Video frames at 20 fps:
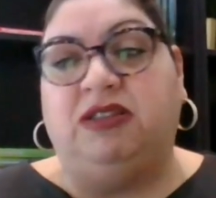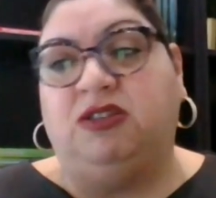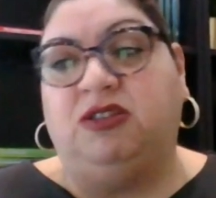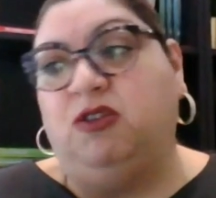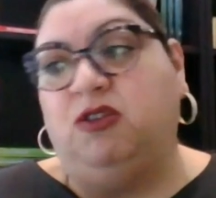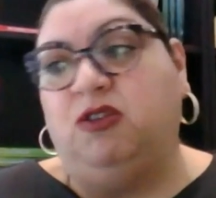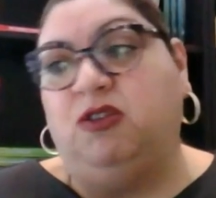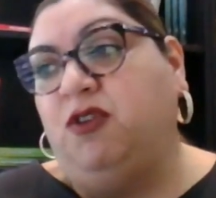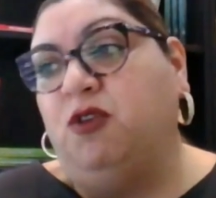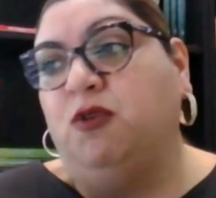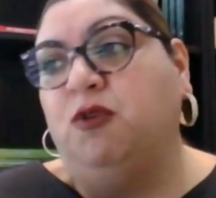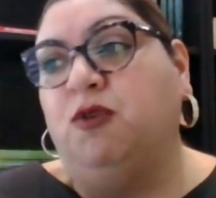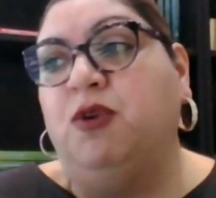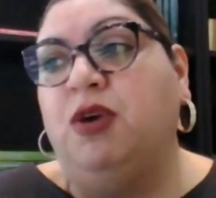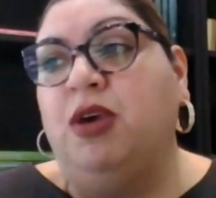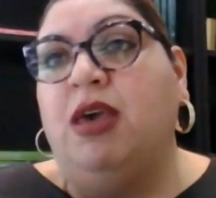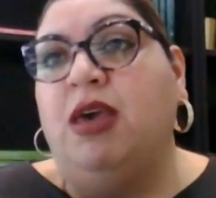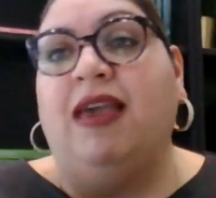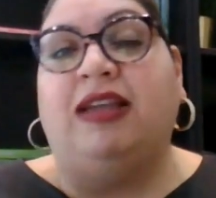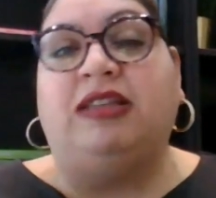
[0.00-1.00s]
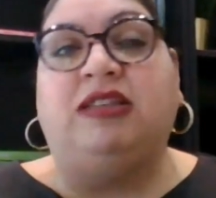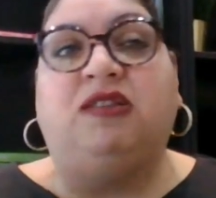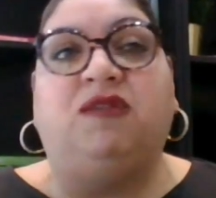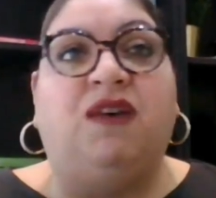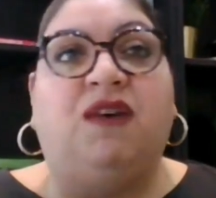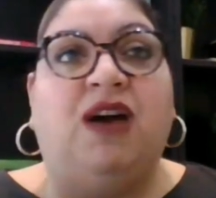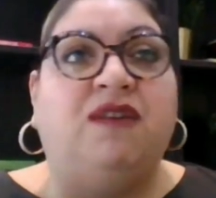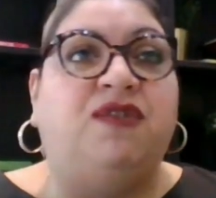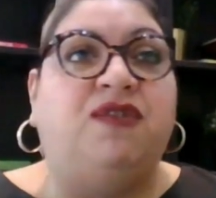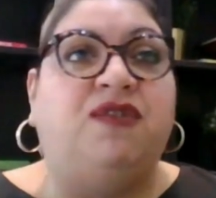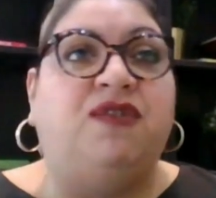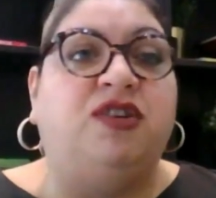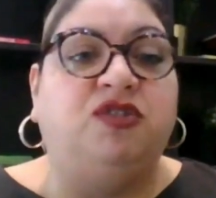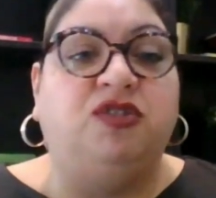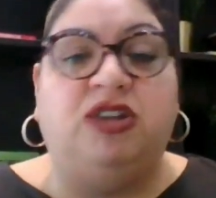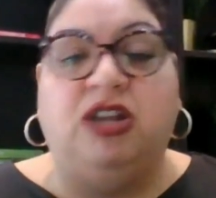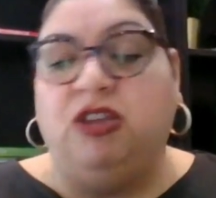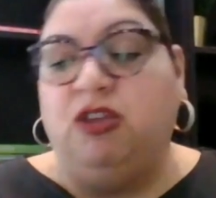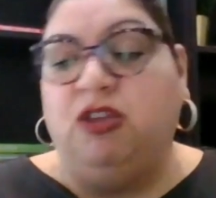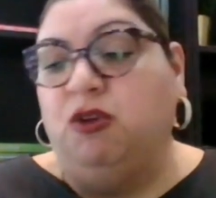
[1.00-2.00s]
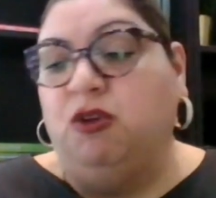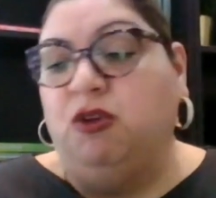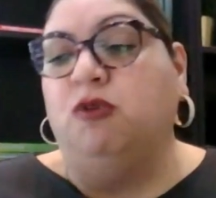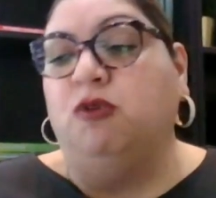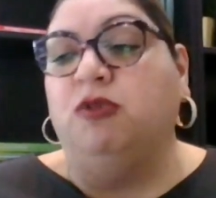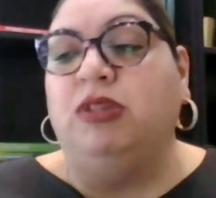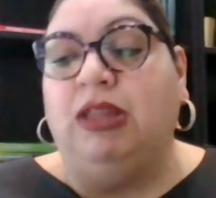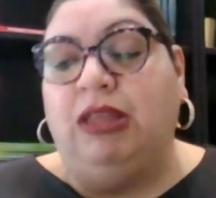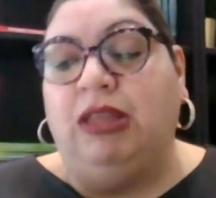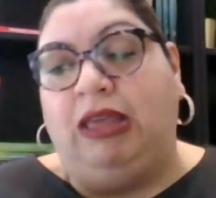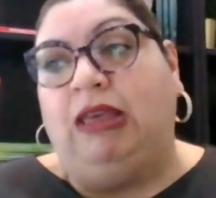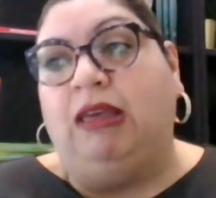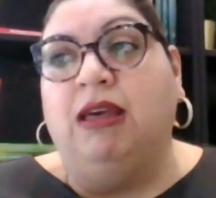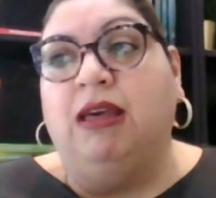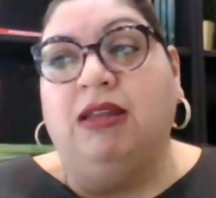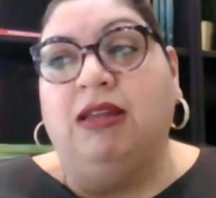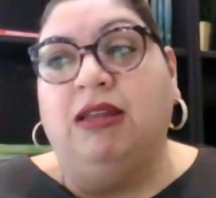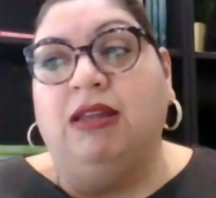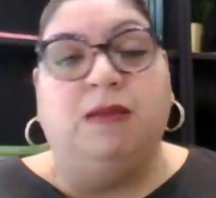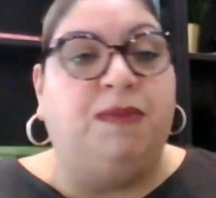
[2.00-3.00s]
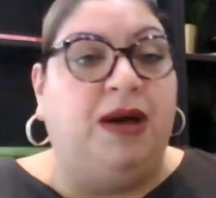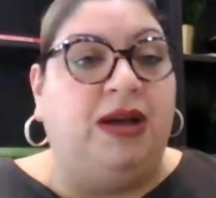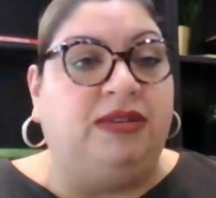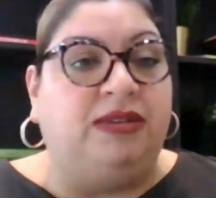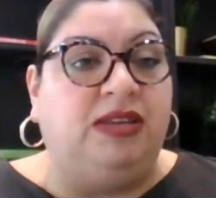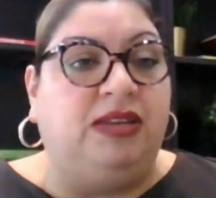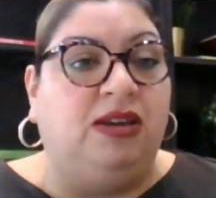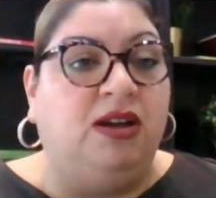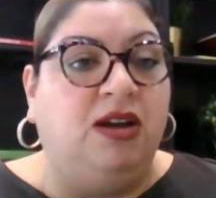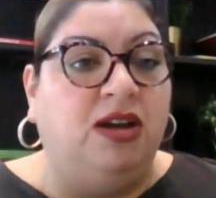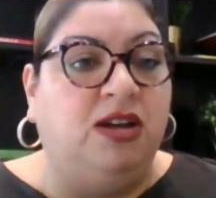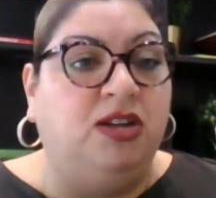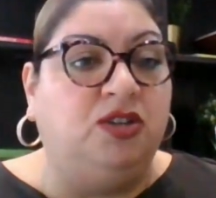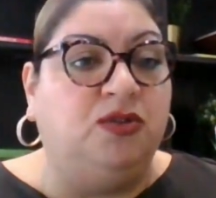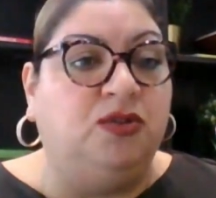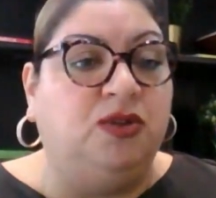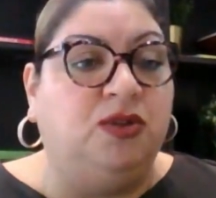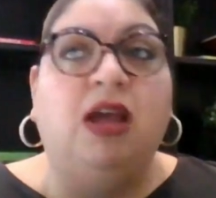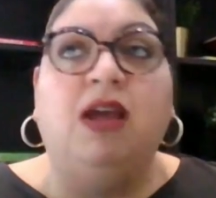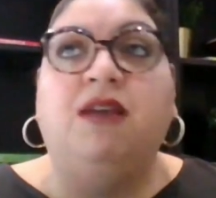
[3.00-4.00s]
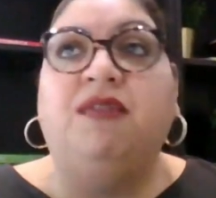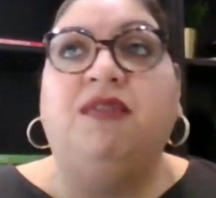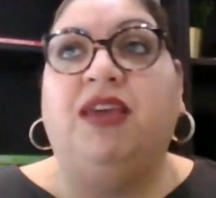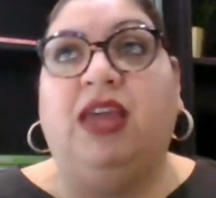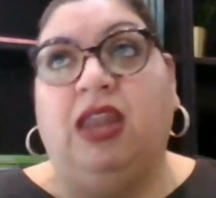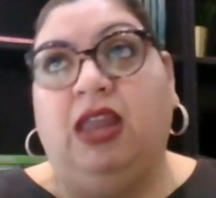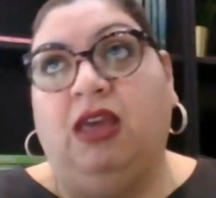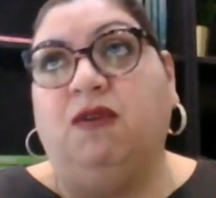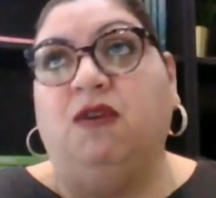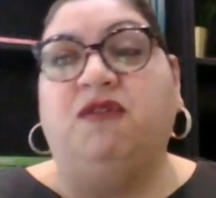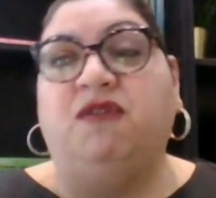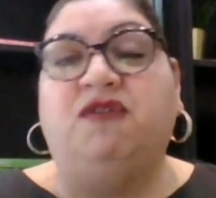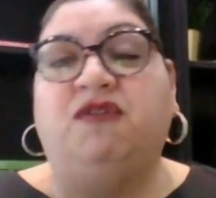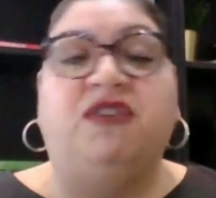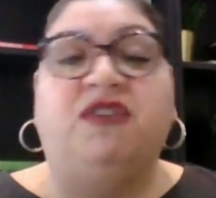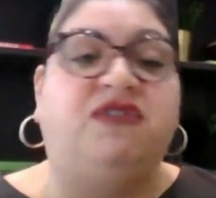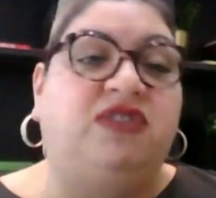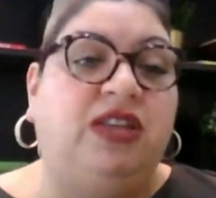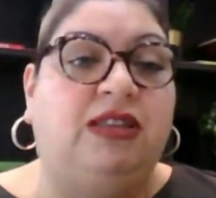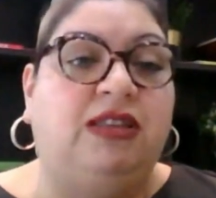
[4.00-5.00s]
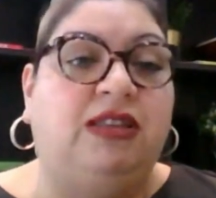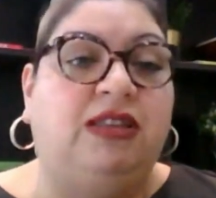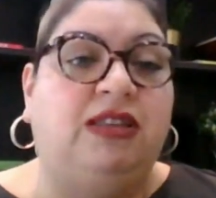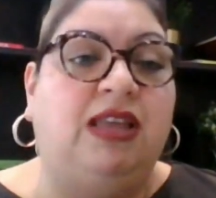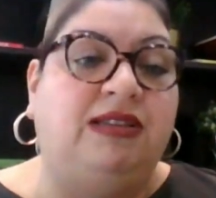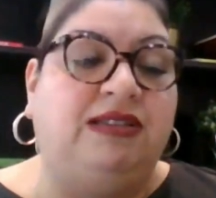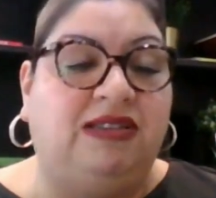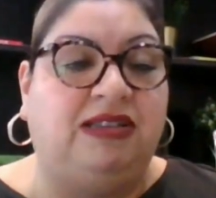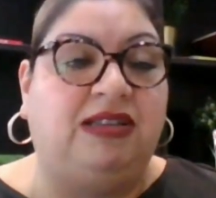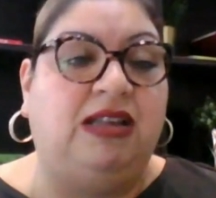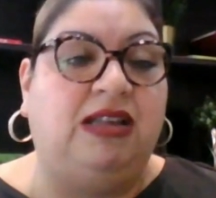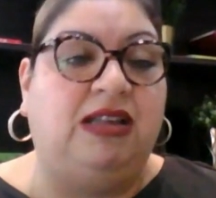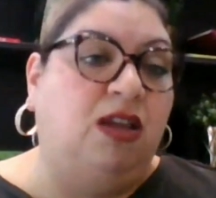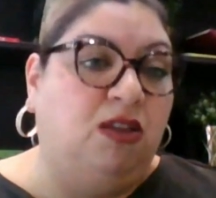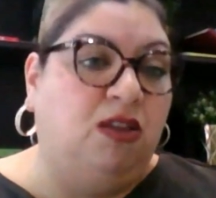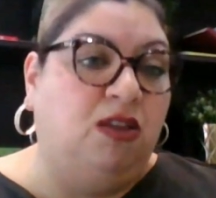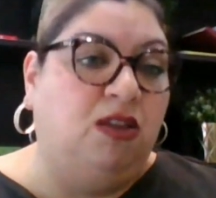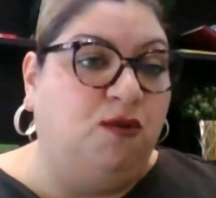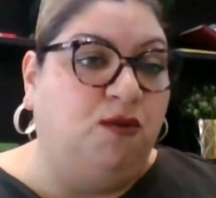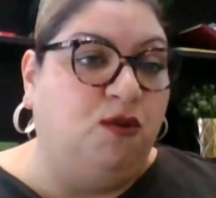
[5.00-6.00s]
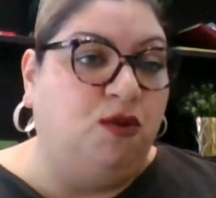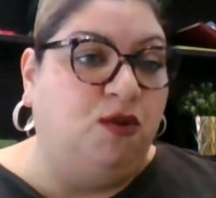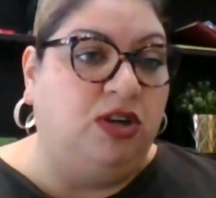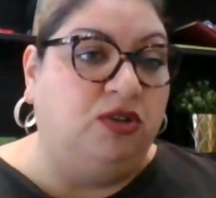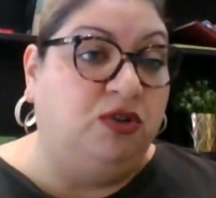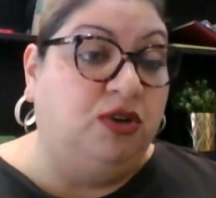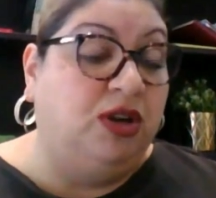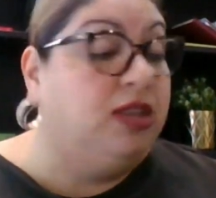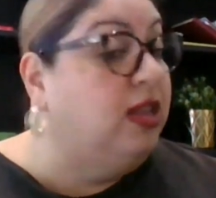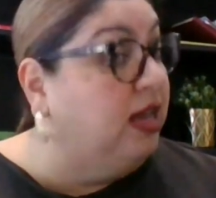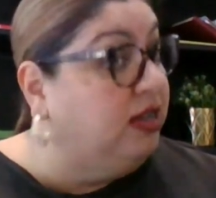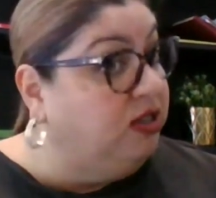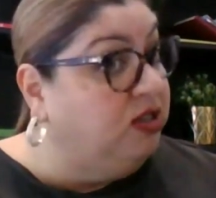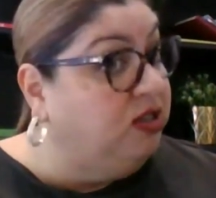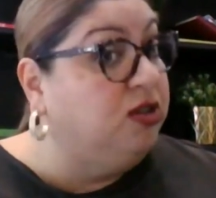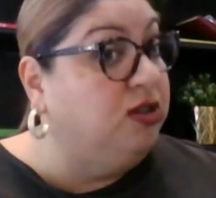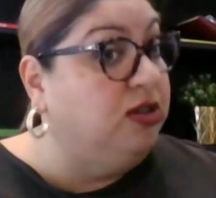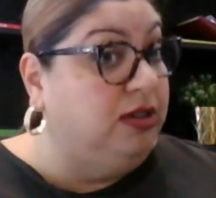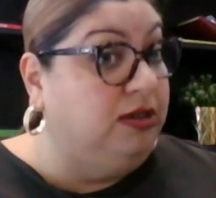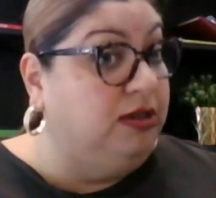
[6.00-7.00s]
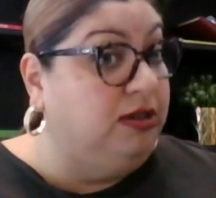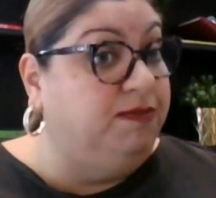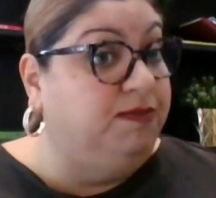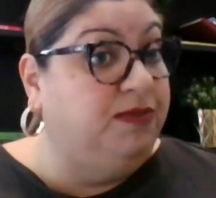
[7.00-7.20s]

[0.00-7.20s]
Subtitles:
So if it's 500 and you only deposit 100, they're going to give you 15 days to send the other 400. And that's good.